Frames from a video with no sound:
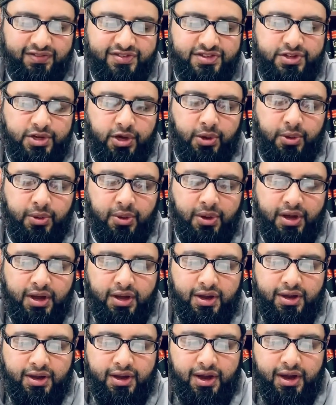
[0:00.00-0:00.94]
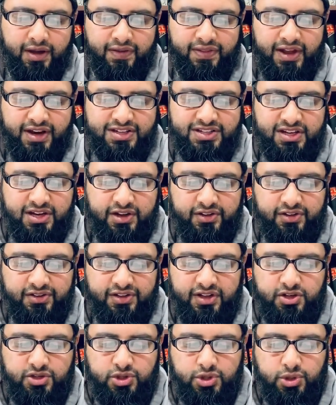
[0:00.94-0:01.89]
So that is another
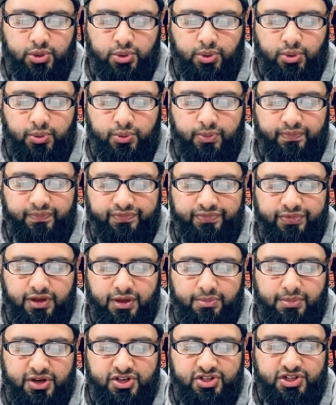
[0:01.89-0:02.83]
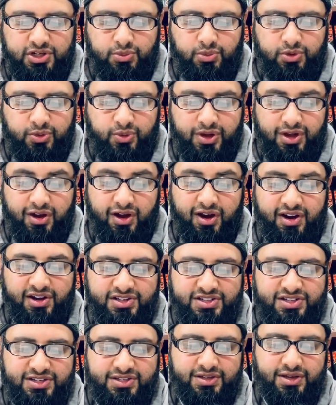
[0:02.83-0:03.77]
thing to mention with
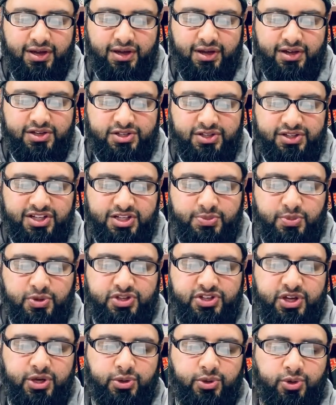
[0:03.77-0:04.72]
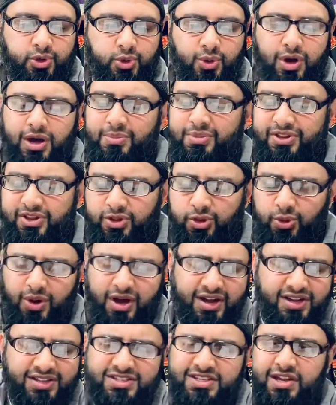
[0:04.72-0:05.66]
regards to this particular dua. But the
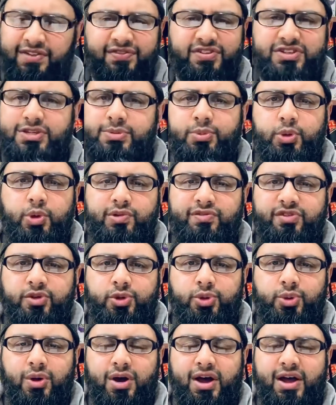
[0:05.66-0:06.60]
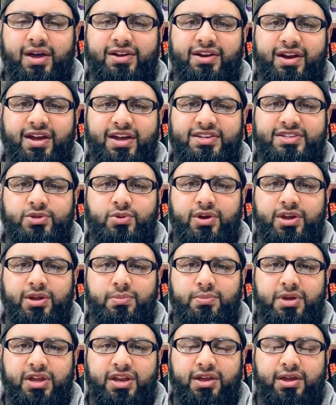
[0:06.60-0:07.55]
dua itself is a beautiful dua, and it has great
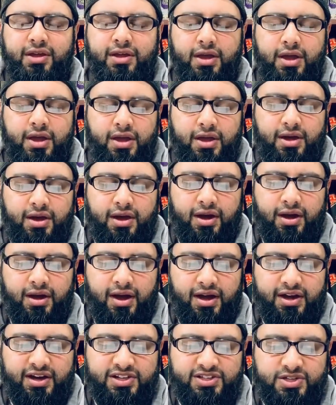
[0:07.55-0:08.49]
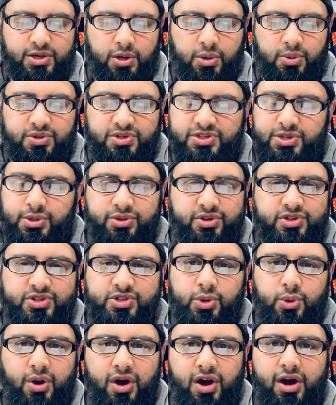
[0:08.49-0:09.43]
meaning on its own. So
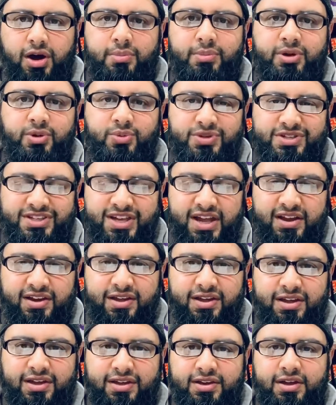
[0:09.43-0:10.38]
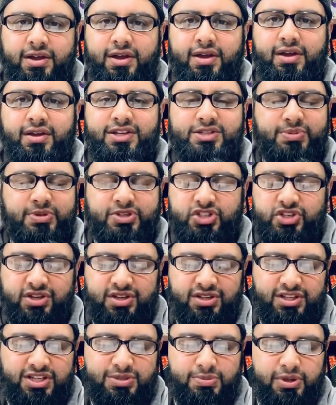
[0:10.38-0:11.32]
there's no harm in reciting it, especially
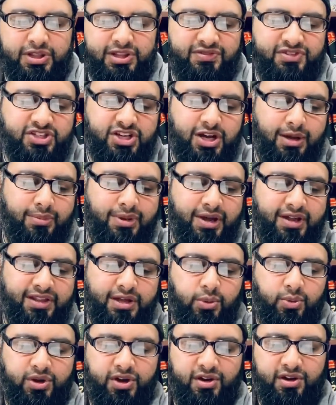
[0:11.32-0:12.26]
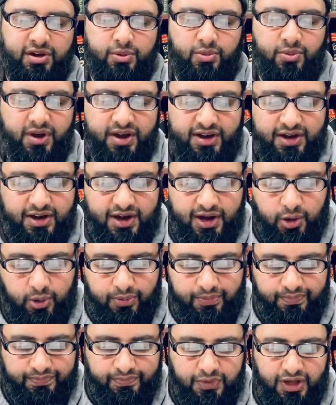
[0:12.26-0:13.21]
in this month of Sha'aban that we are in right now.
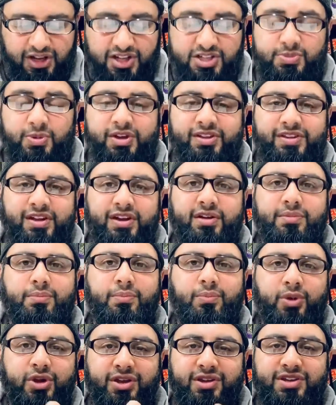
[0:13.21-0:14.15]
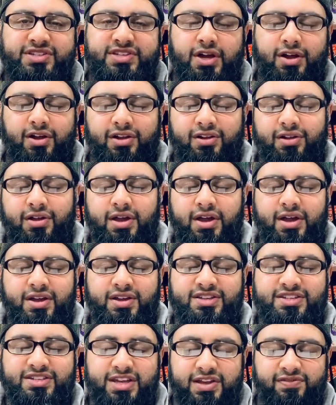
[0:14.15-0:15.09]
May Allah subhanahu wa ta'ala bring us all
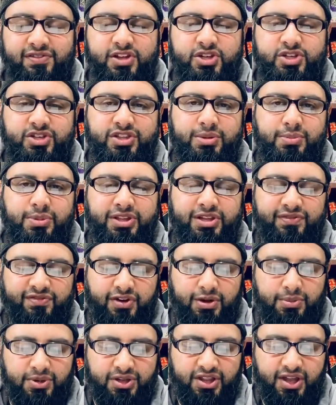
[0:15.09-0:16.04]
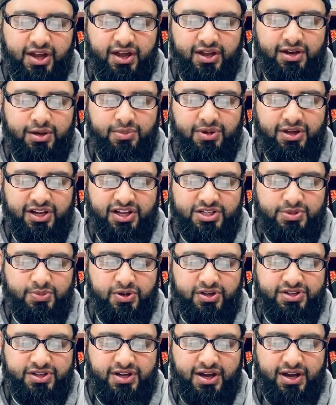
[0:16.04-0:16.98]
safely to the month of Ramadan, and may Allah
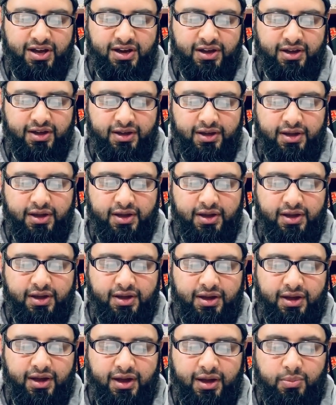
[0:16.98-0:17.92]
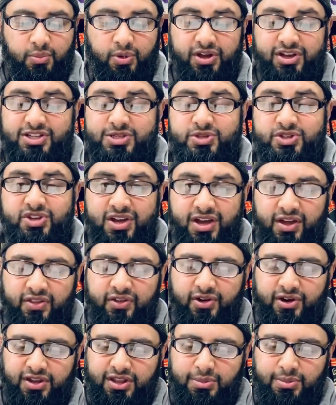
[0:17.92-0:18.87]
subhanahu wa ta'ala bring us
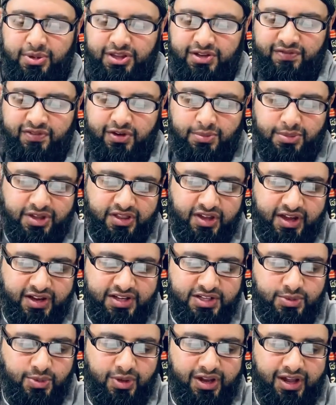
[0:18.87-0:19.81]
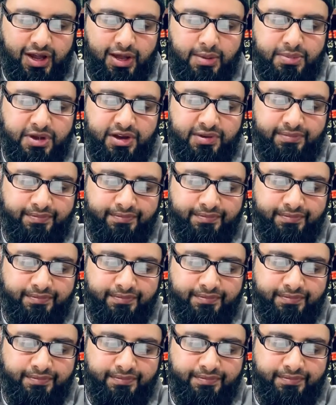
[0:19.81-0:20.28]
together in the month of Ramadan as well. Ameen.